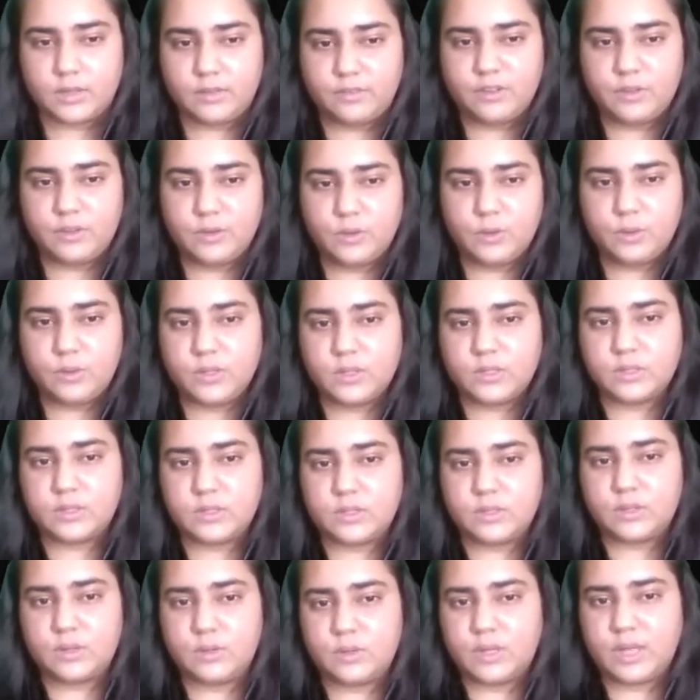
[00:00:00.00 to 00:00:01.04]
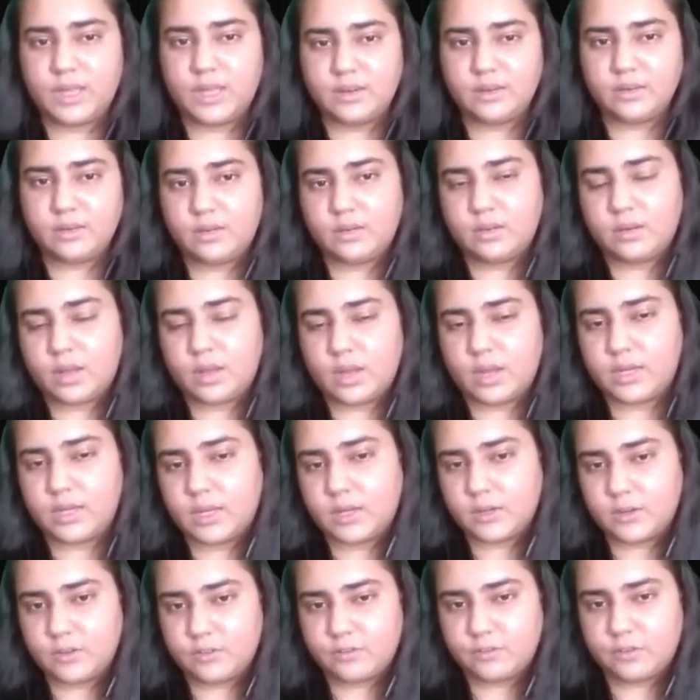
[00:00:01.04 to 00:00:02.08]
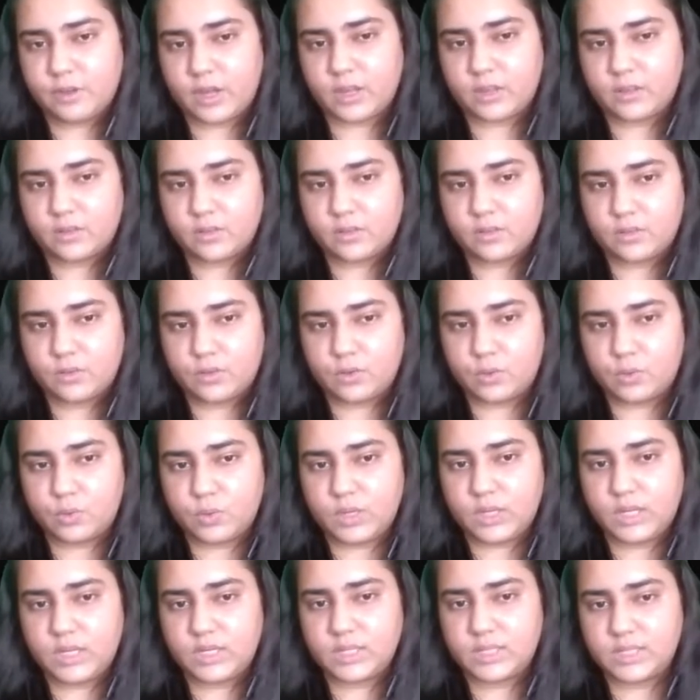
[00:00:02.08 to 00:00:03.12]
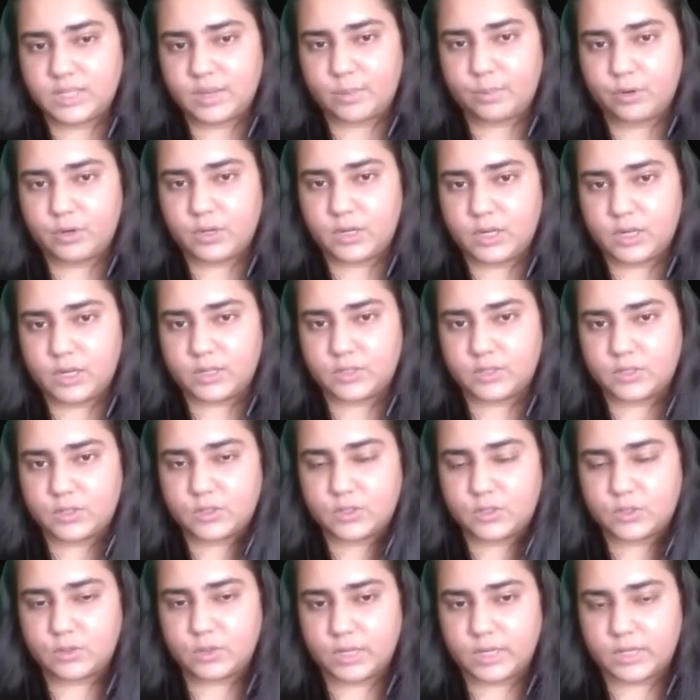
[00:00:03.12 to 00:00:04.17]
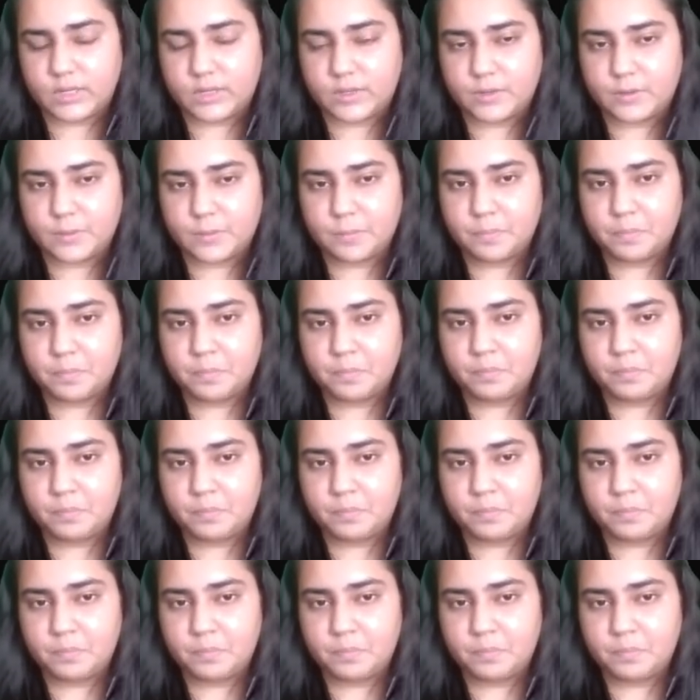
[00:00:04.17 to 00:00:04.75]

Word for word: if you notice, you can identify three separate clusters right here